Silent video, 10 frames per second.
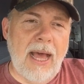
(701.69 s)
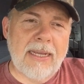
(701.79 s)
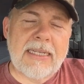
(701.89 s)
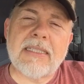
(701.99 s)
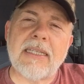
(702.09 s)
I
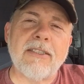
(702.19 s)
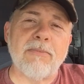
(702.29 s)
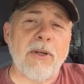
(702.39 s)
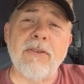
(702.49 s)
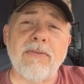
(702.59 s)
guess things
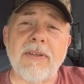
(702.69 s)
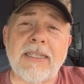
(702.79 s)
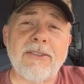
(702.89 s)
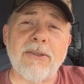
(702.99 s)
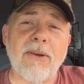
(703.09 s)
move
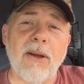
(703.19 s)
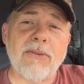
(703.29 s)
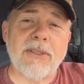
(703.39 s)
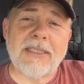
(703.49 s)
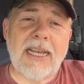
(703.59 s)
easier
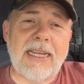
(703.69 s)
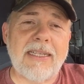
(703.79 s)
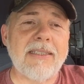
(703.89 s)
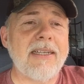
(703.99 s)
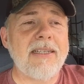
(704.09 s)
across the
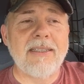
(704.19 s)
sand.